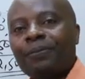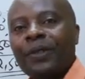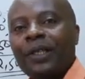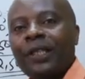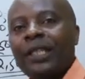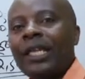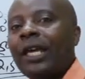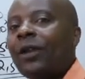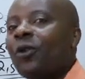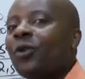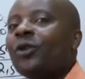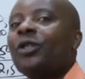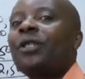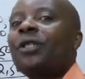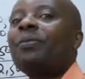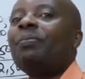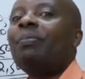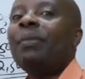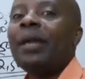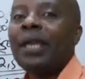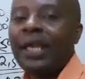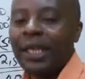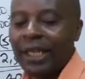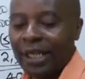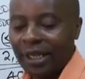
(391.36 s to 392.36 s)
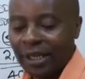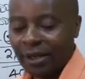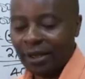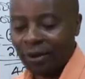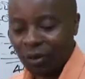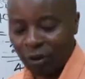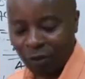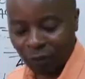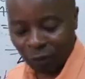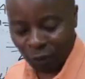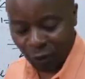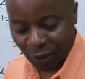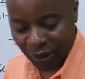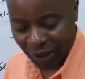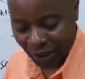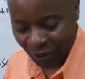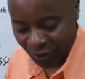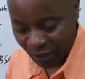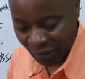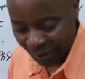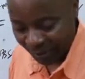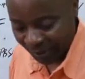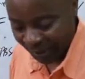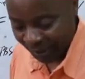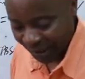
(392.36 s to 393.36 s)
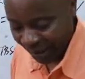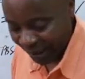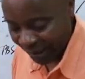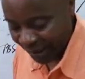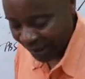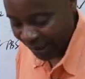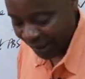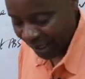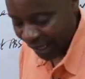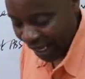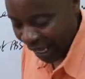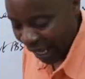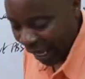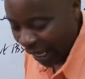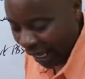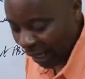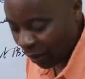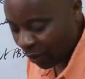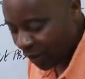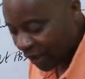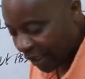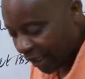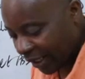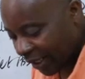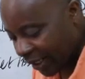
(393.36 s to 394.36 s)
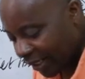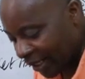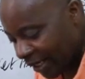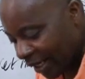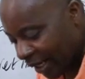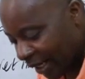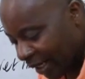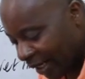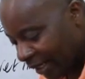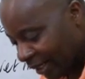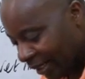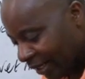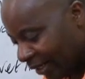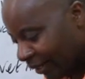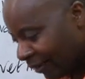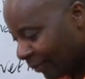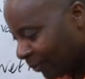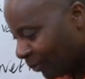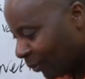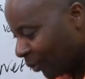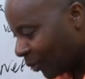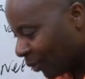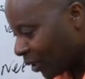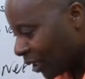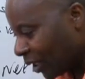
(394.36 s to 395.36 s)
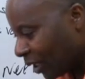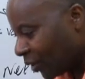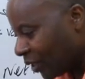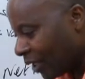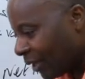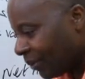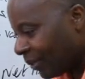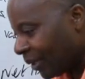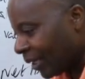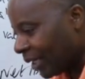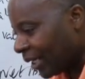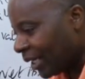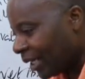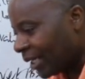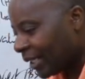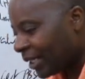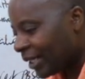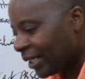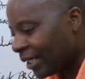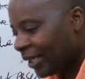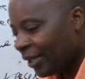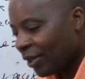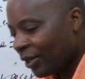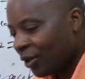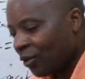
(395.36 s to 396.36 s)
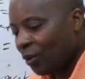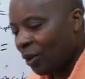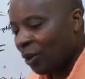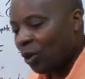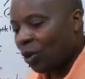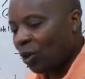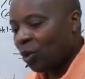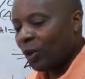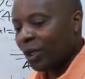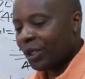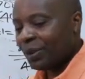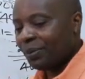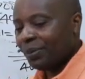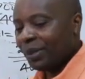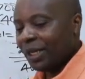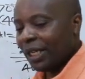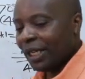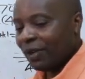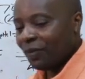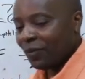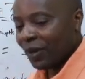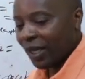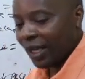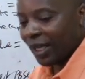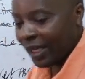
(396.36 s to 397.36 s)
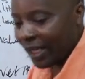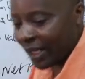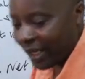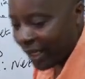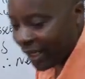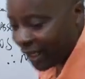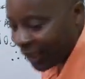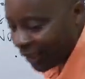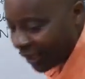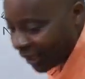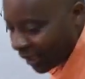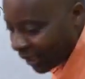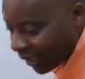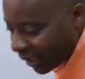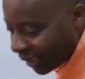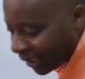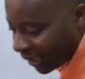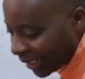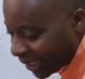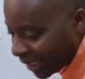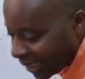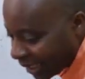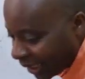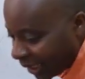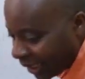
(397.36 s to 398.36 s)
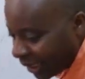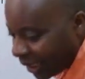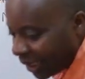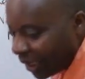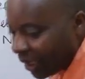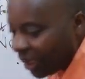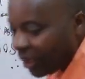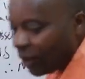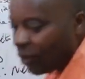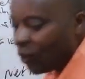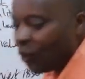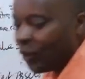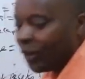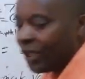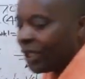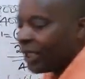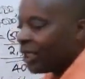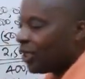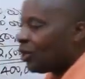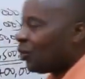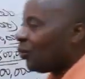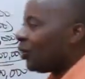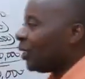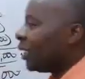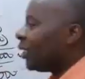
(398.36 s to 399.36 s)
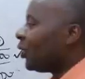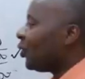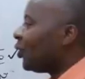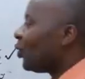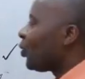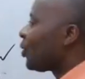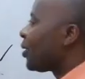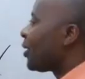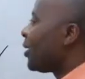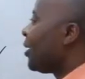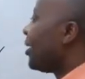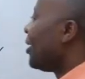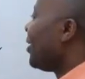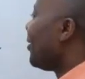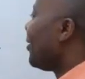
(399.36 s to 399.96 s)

There are not many of those examiners outside here. Most examiners will always behave like uh, they are wrestling with students.